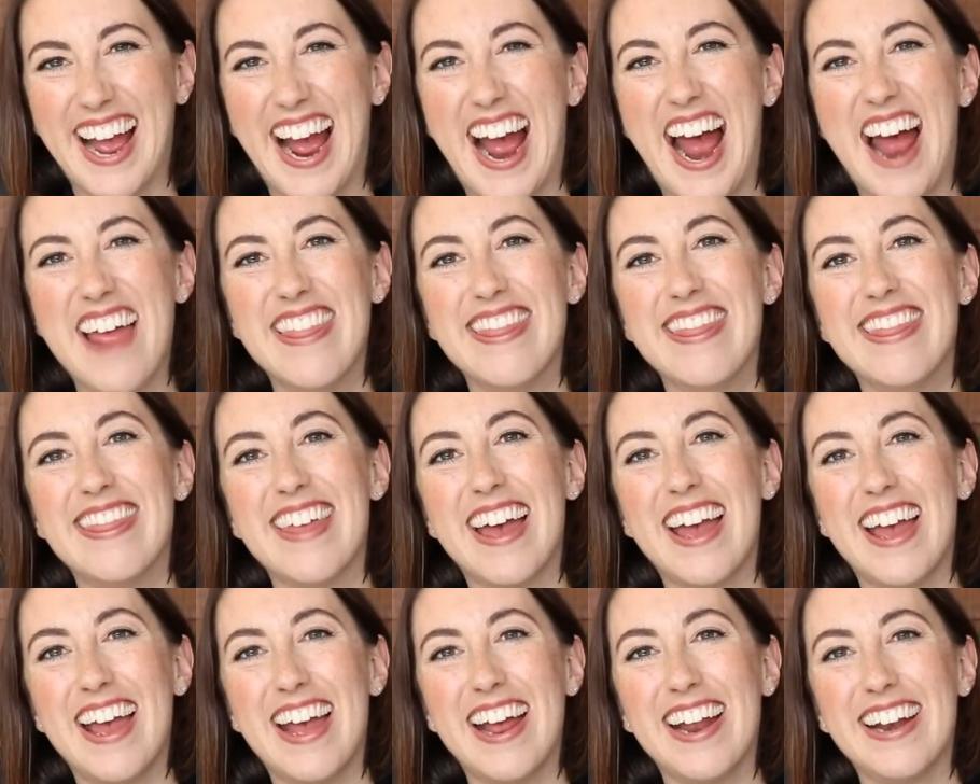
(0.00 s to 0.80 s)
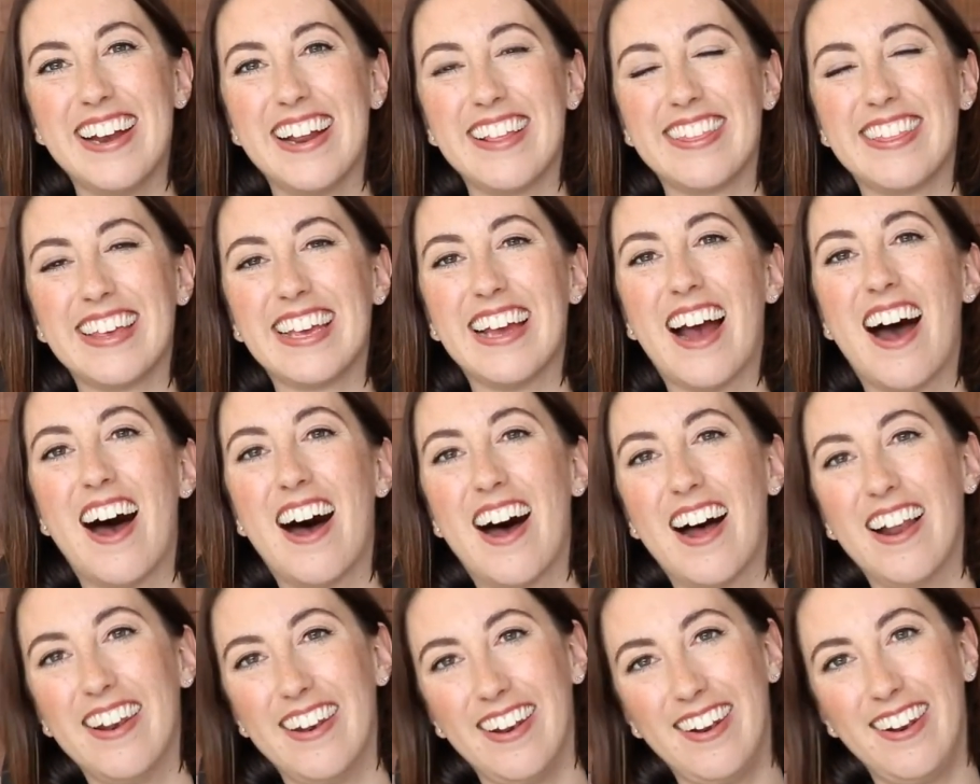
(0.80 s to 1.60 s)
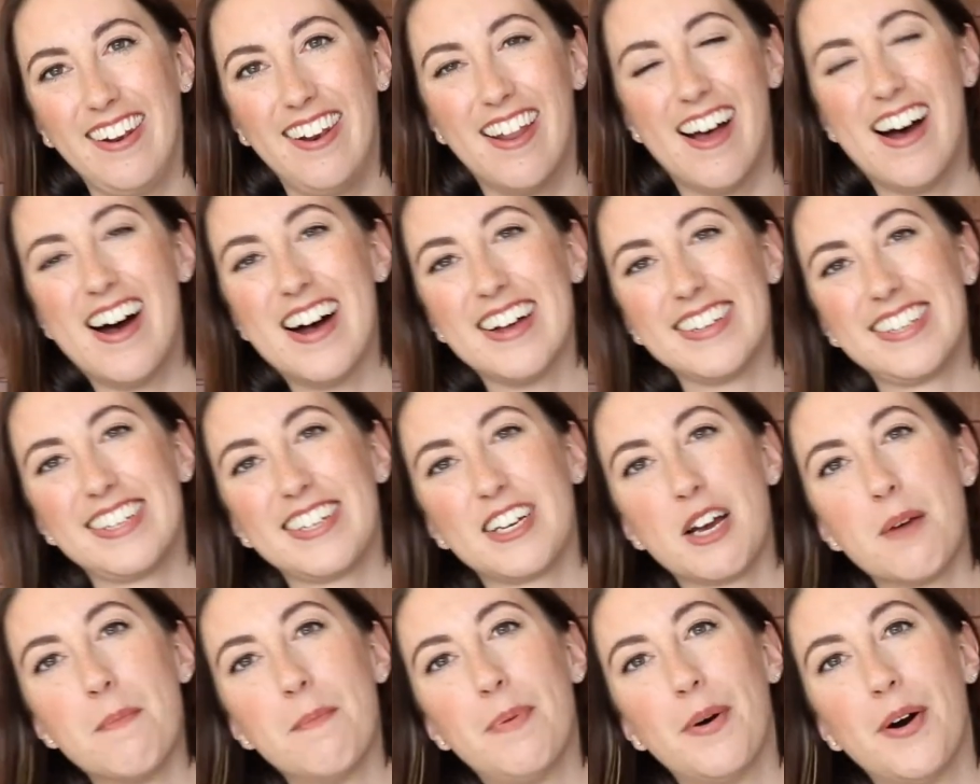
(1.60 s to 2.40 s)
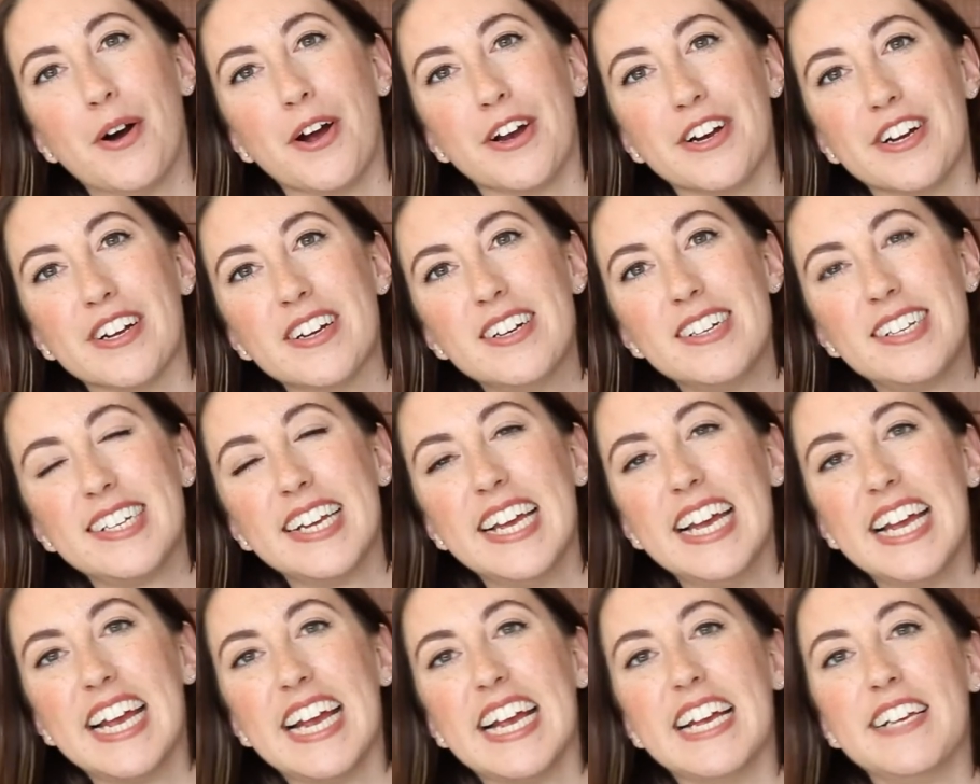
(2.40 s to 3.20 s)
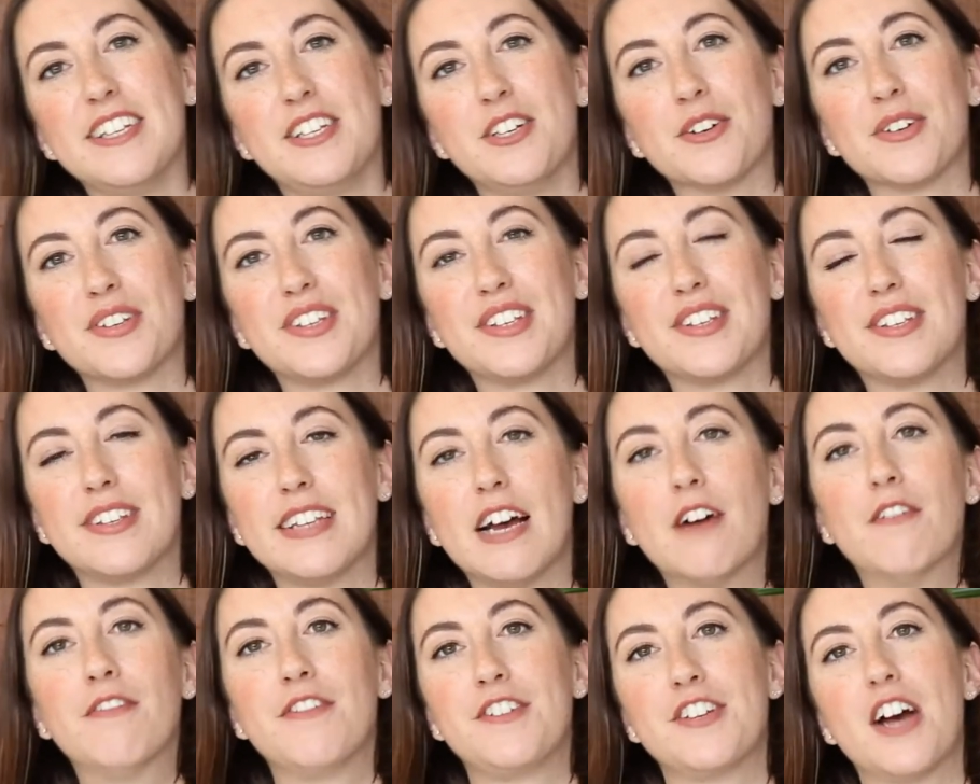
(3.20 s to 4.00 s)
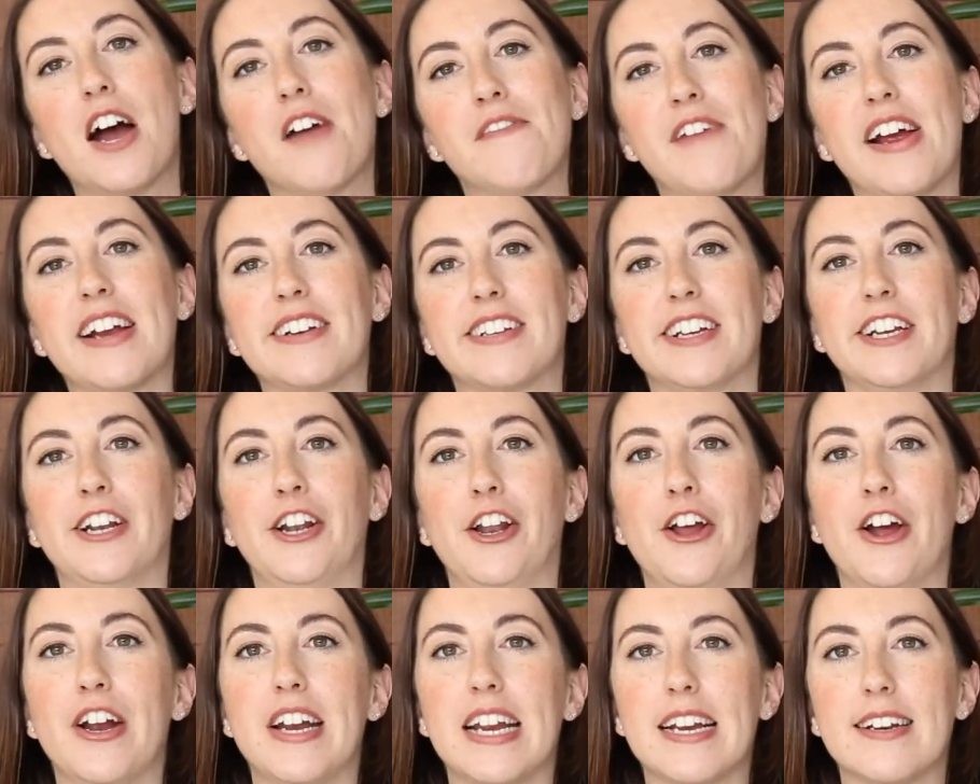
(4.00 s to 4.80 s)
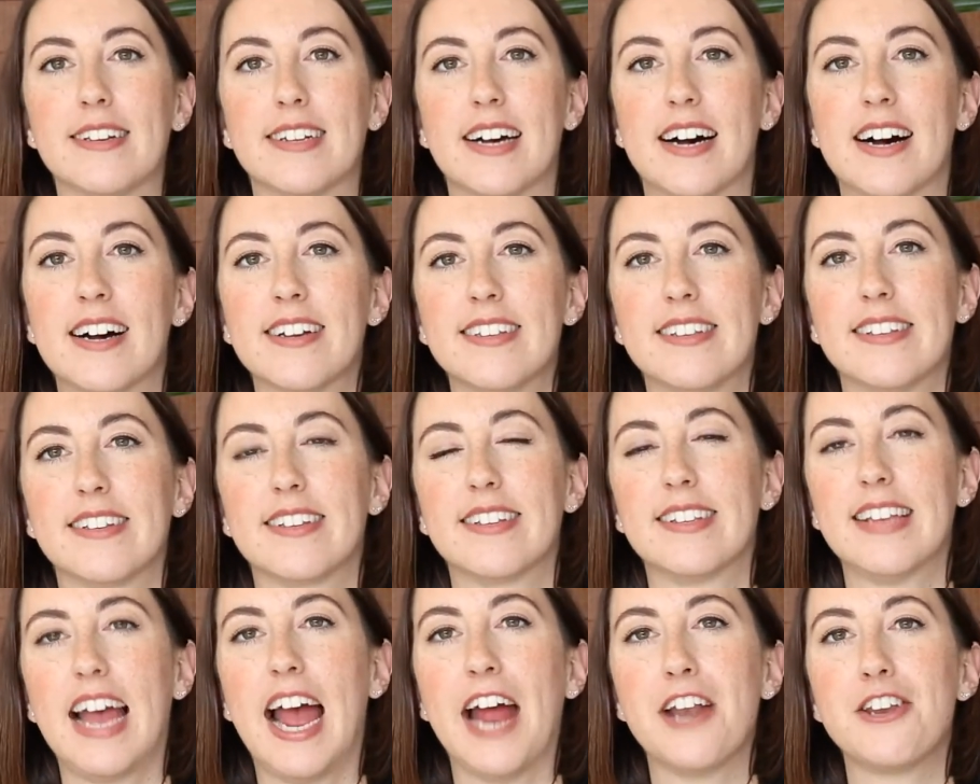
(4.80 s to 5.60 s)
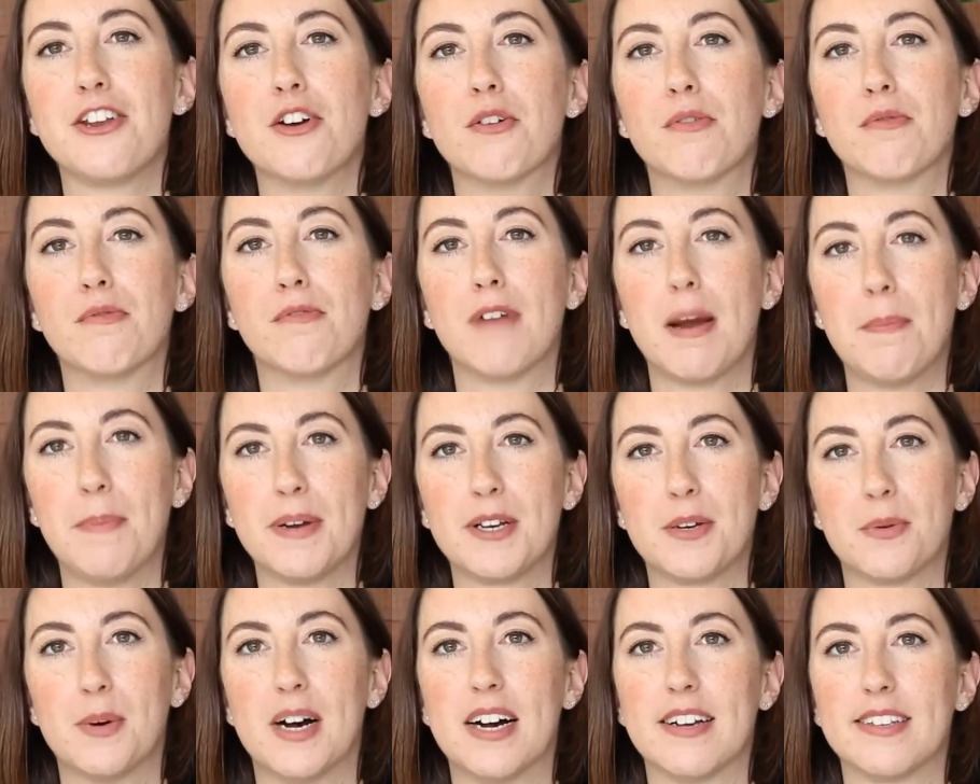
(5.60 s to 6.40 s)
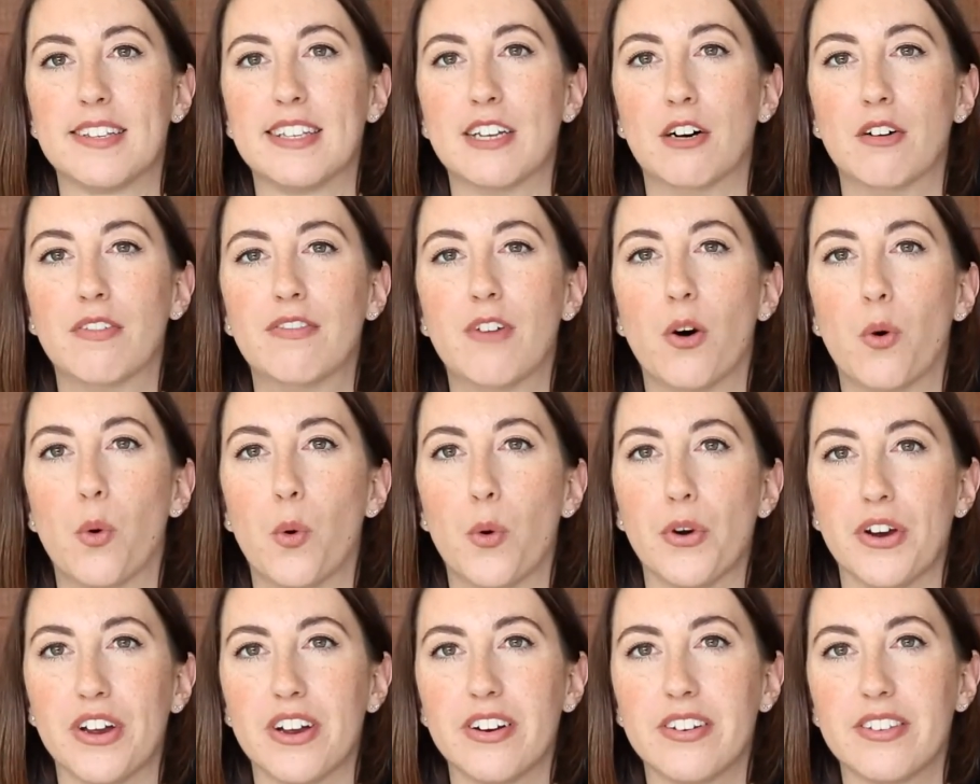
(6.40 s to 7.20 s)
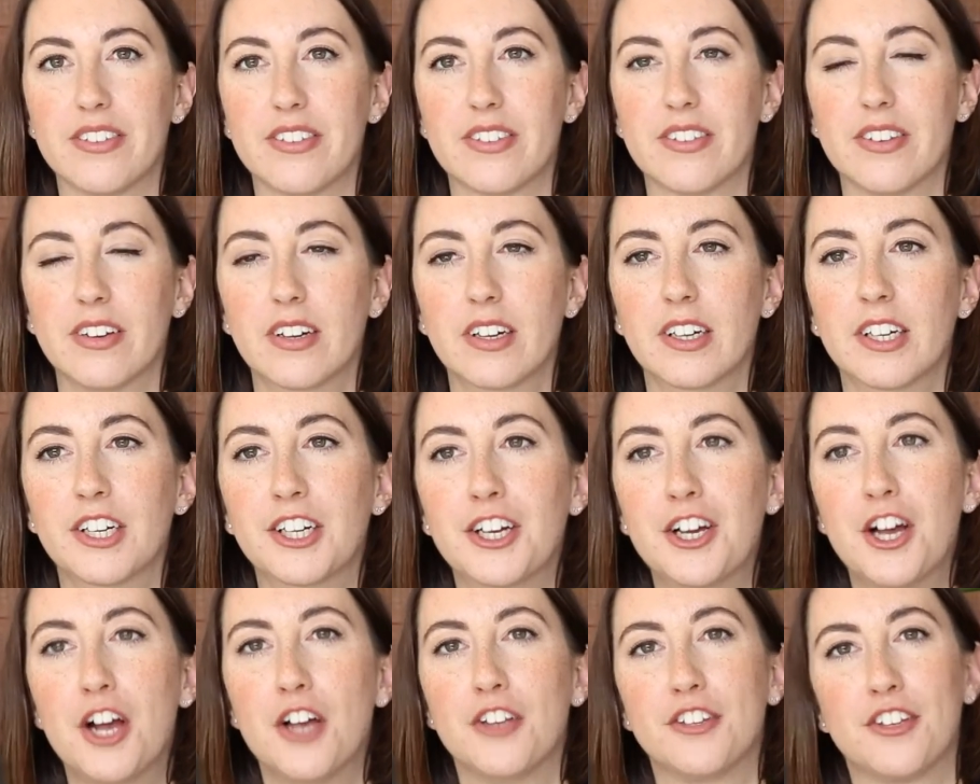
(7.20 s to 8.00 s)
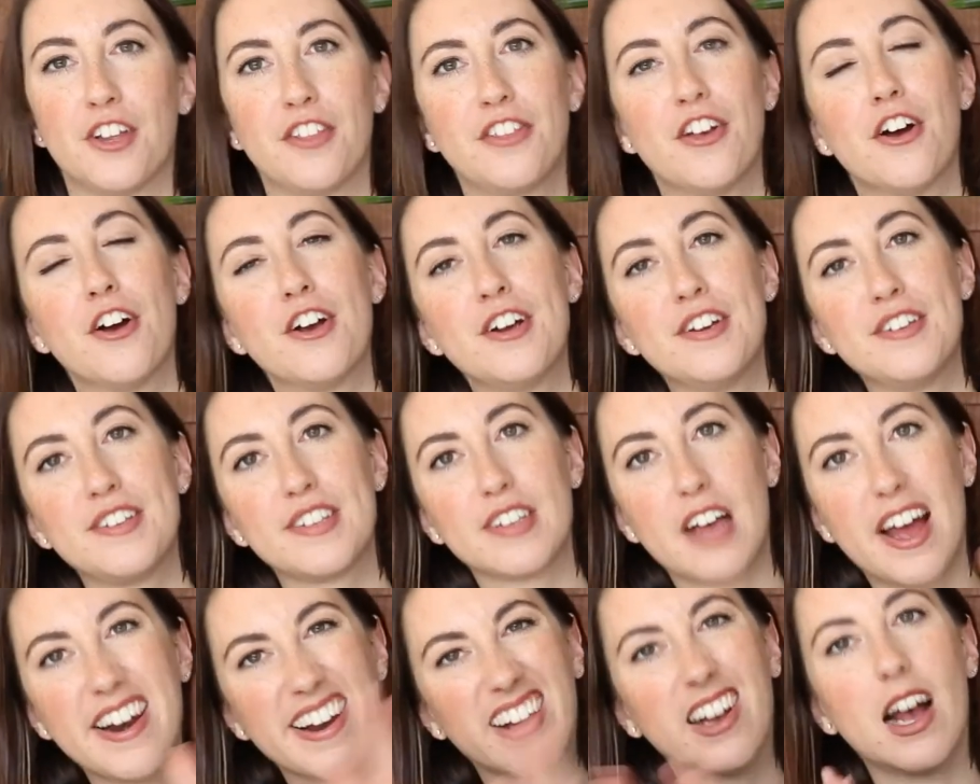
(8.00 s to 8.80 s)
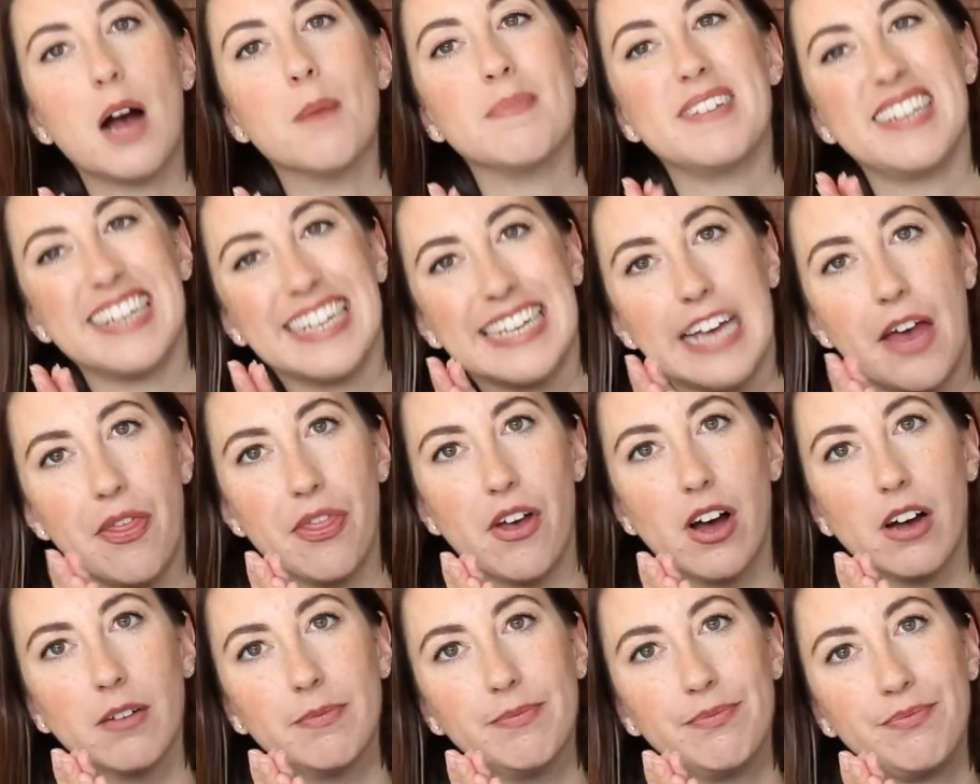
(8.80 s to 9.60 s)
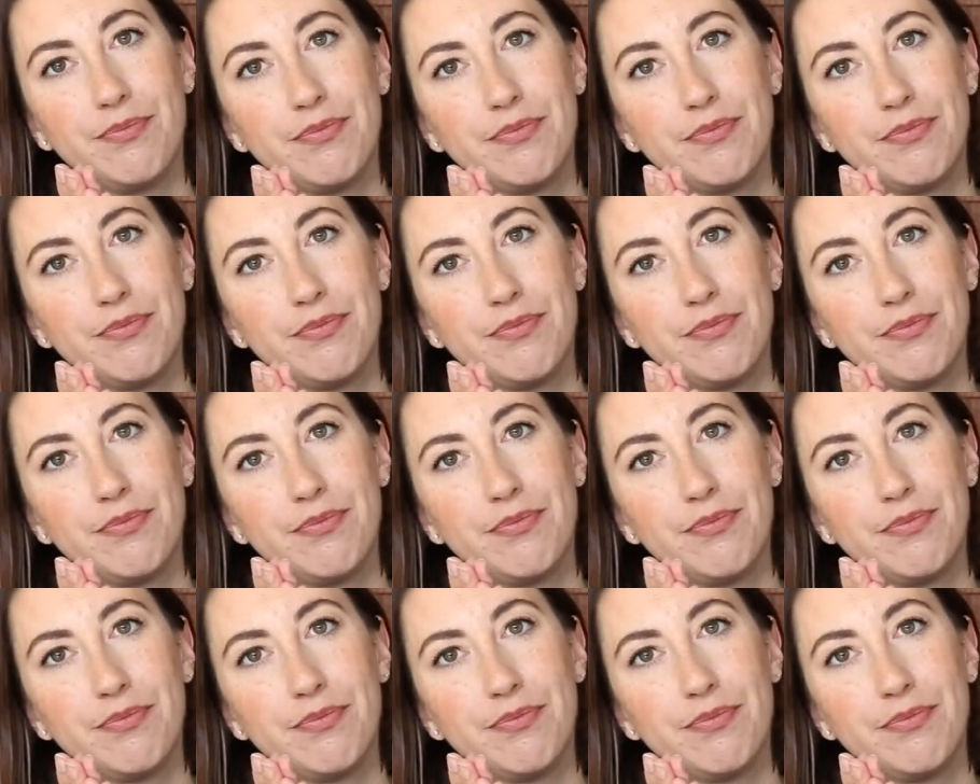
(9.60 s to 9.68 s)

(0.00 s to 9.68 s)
And then the last component is your self-directed learning tasks and your repertoire self-audits. So those kind of come together.